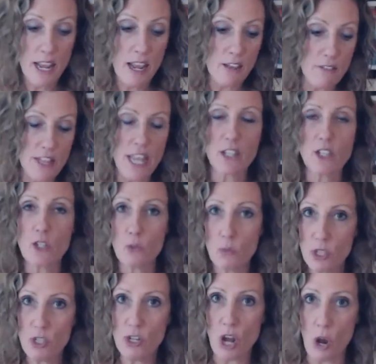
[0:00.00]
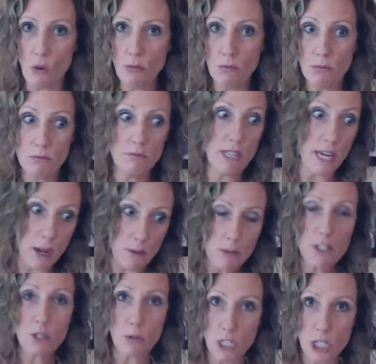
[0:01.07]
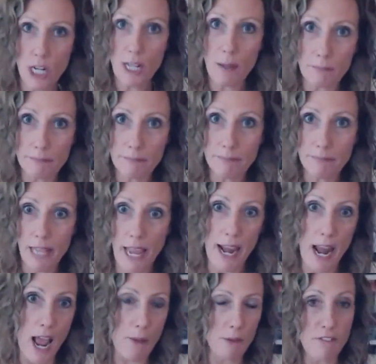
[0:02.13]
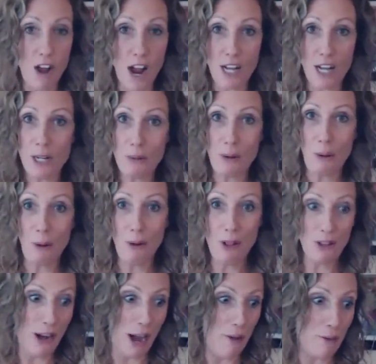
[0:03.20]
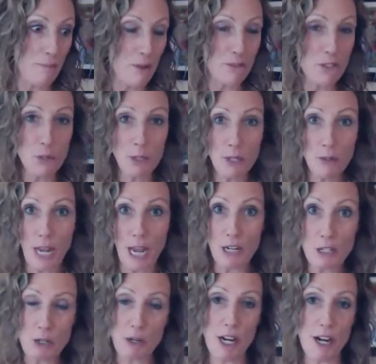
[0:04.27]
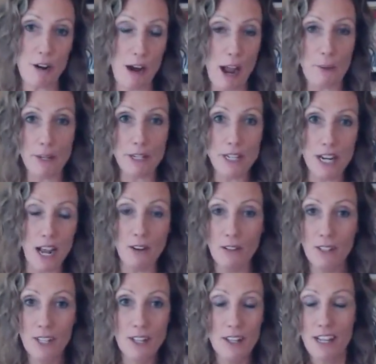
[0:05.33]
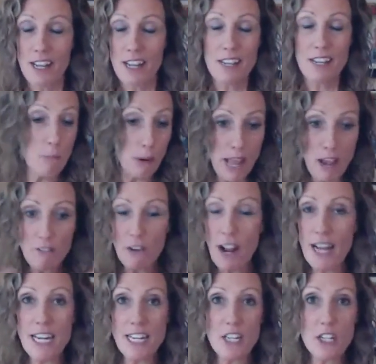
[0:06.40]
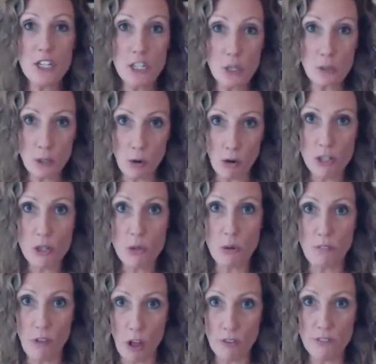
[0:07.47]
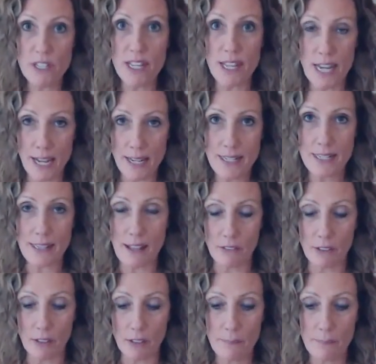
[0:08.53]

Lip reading: If the answer was no, then I would switch it up and I would find a new goal, or I would move to a new country, or I would, you know, whatever I needed to do in order to evolve to the next level.